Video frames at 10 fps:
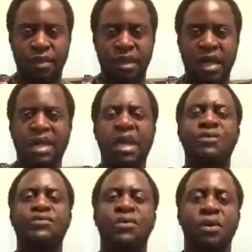And
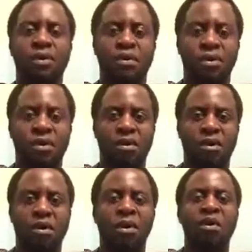therefore,
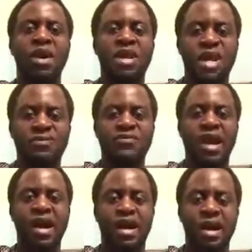
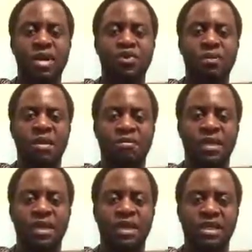whenever any human
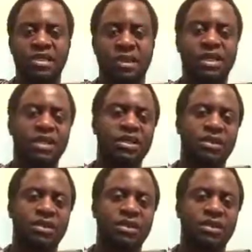being is threatened,